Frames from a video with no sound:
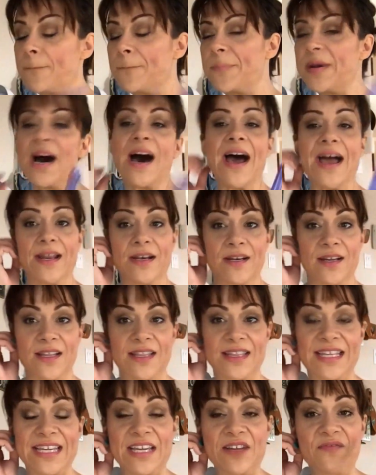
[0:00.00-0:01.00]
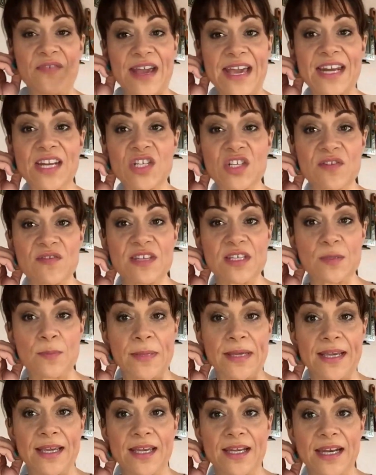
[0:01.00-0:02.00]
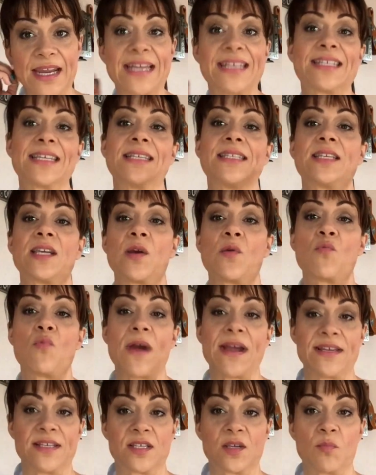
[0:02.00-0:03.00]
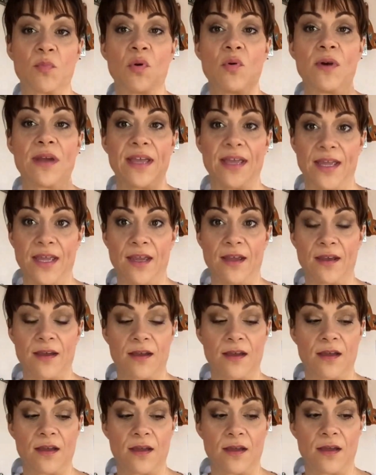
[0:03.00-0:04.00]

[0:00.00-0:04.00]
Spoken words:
But the advantage of this pen is it's erasable ink.